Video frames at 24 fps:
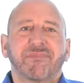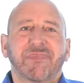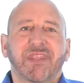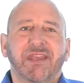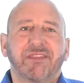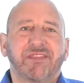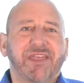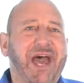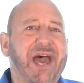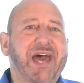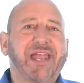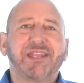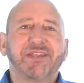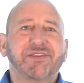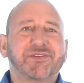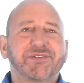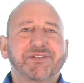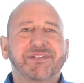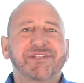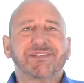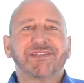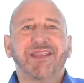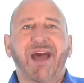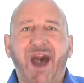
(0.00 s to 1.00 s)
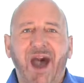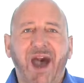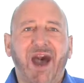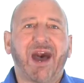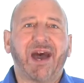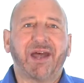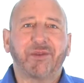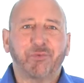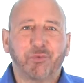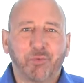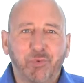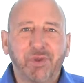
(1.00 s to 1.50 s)
that is
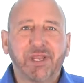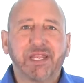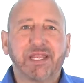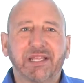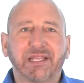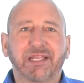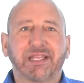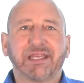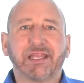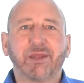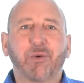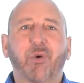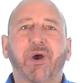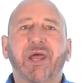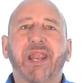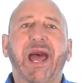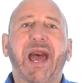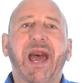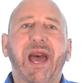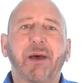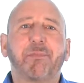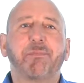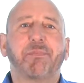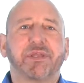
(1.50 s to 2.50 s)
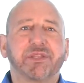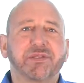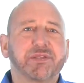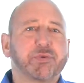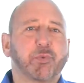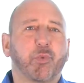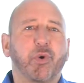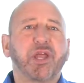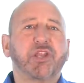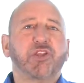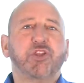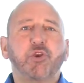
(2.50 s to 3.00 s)
not really what happens
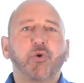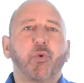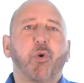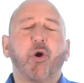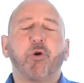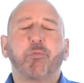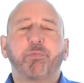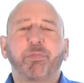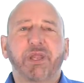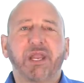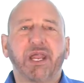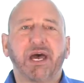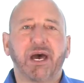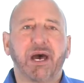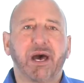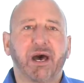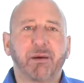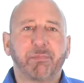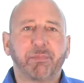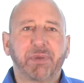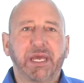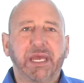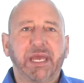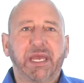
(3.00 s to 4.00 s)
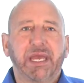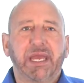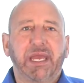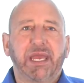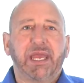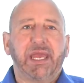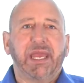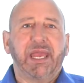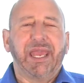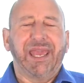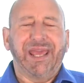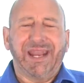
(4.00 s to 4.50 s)
when you open up.
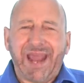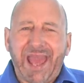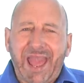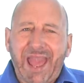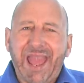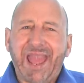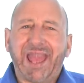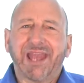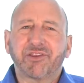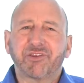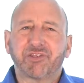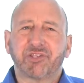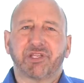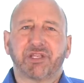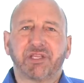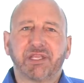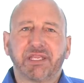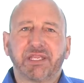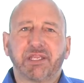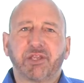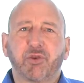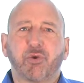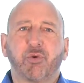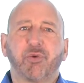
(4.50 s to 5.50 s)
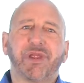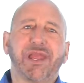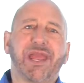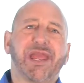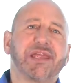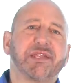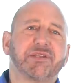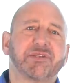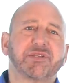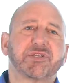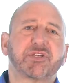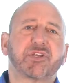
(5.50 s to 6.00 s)
It actually
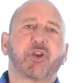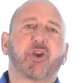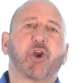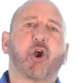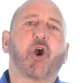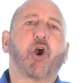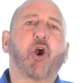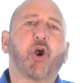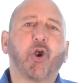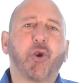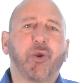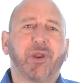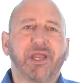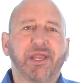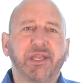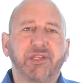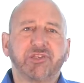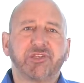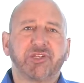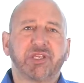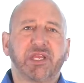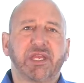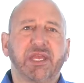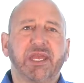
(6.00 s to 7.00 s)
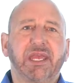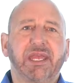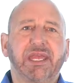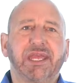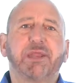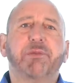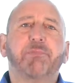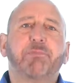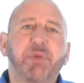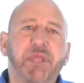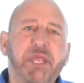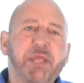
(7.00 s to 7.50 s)
creates courage
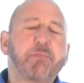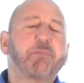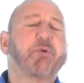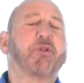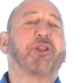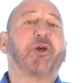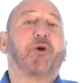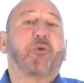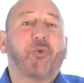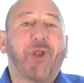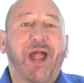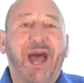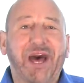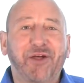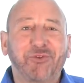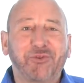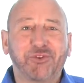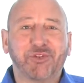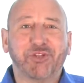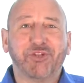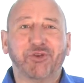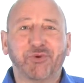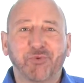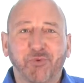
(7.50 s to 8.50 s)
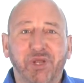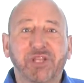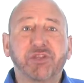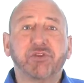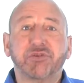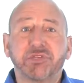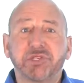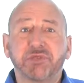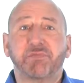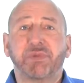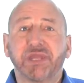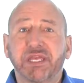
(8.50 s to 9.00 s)
in people around you when you
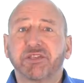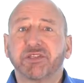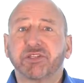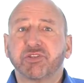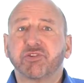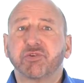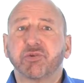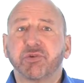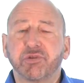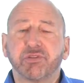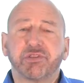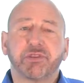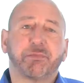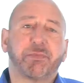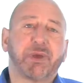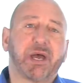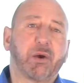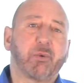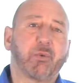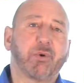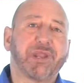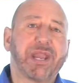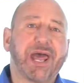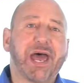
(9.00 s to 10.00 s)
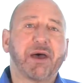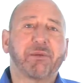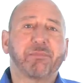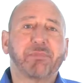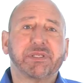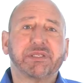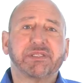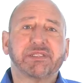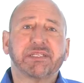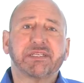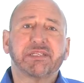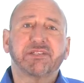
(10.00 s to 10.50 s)
speak the truth about what
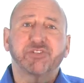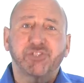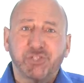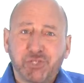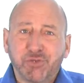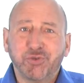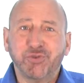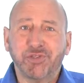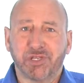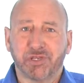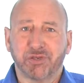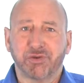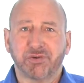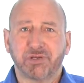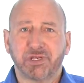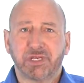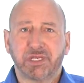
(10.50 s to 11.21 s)
happened to you.